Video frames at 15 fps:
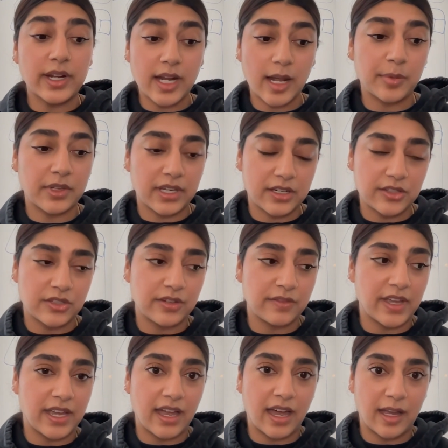application of
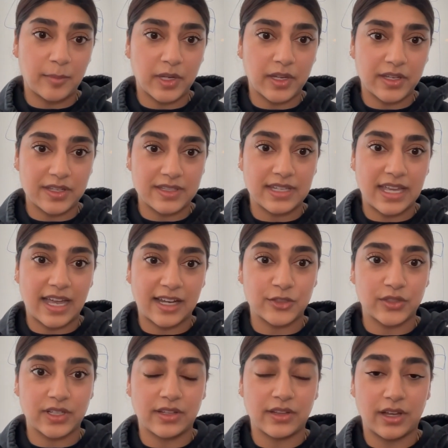AI, because
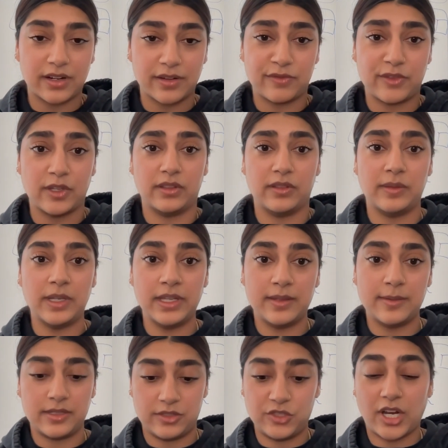actually a lot of the
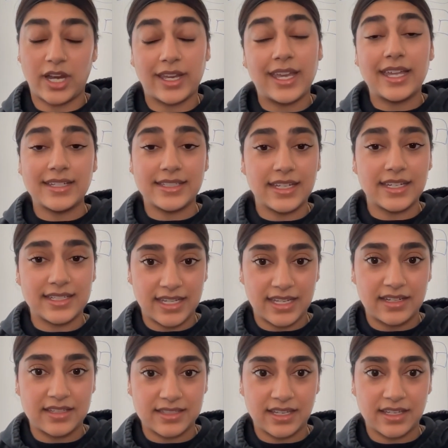gigantic
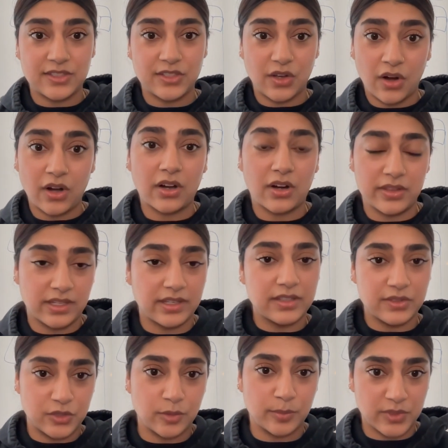data sets are on the
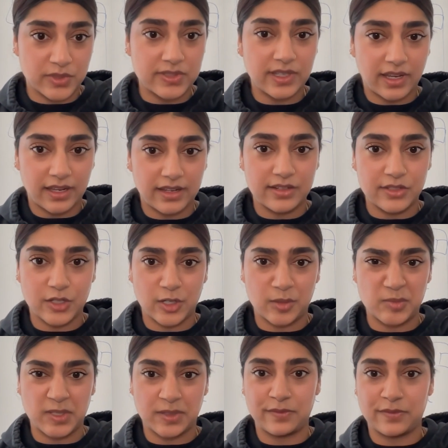consumer side in
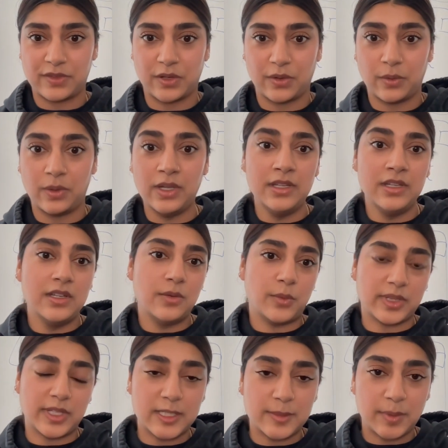terms of,
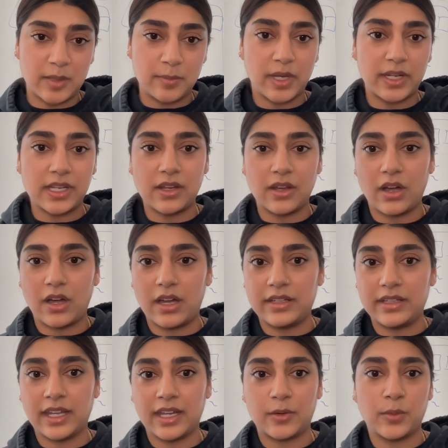what they spend money
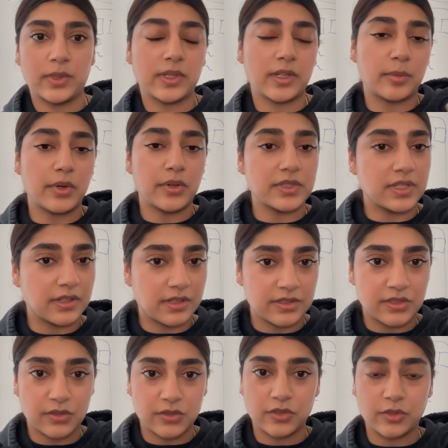on, like what they're posting on
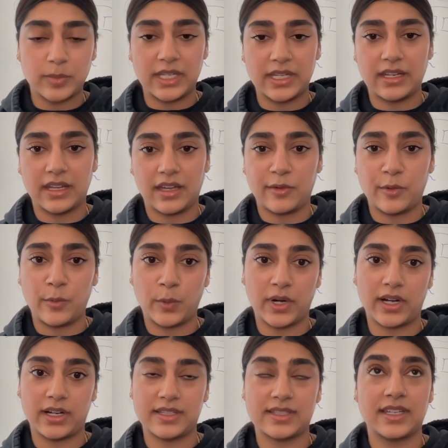social media.
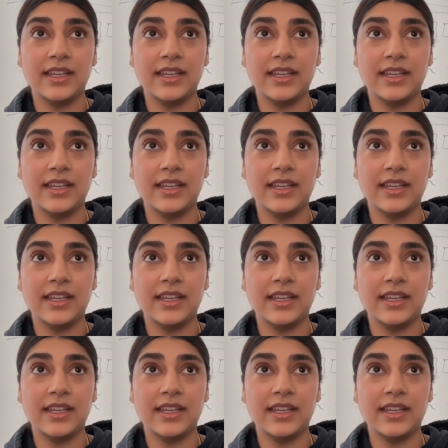Whereas